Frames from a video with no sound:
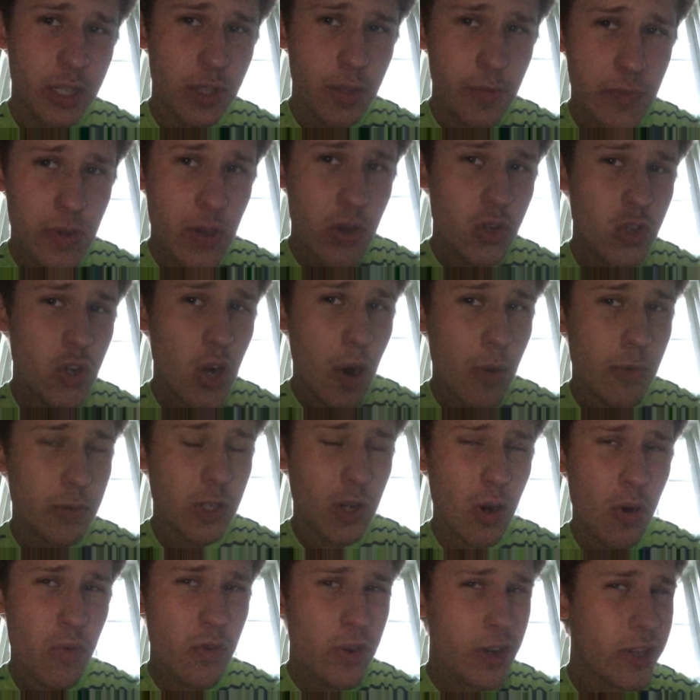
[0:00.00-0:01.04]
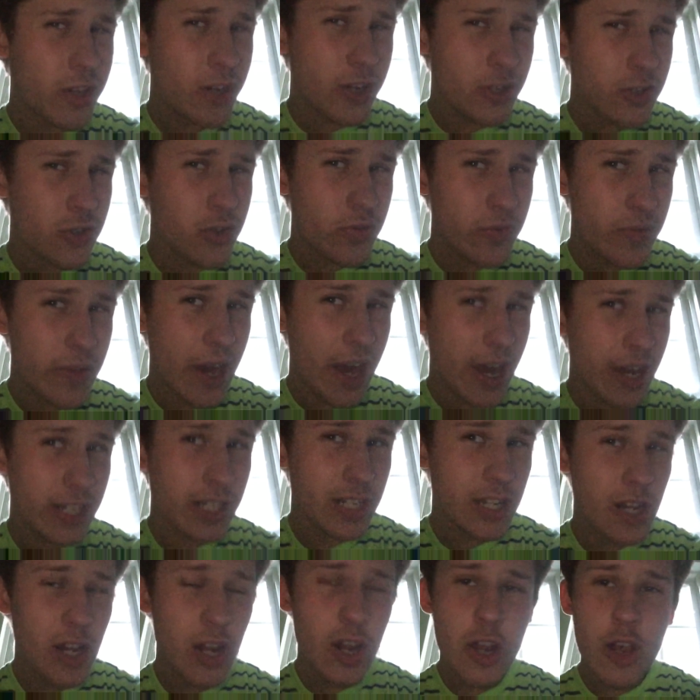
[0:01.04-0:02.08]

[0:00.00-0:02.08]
in the future. I was already going to do that.